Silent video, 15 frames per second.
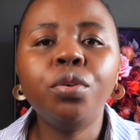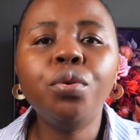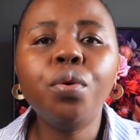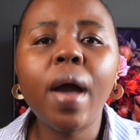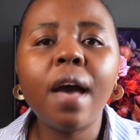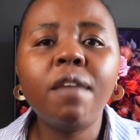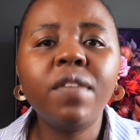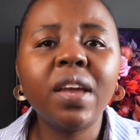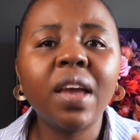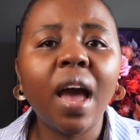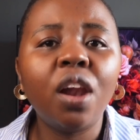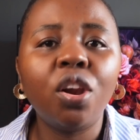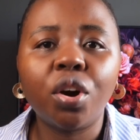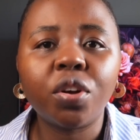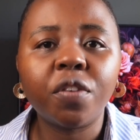you having
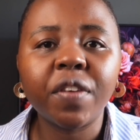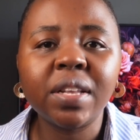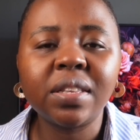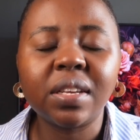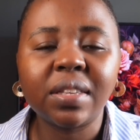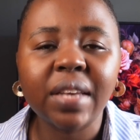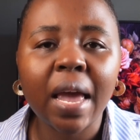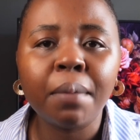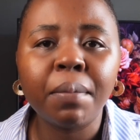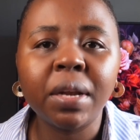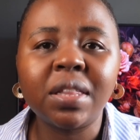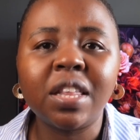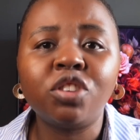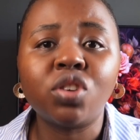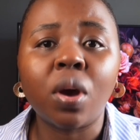a lot of
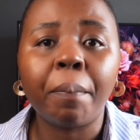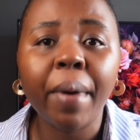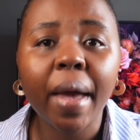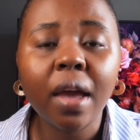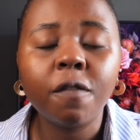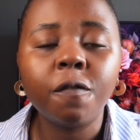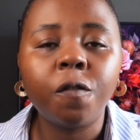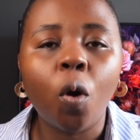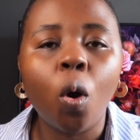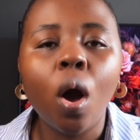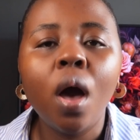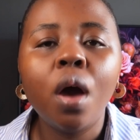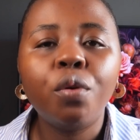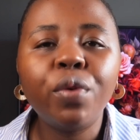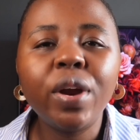entertainment that you're paying for
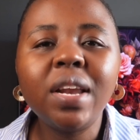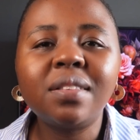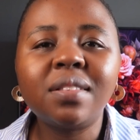really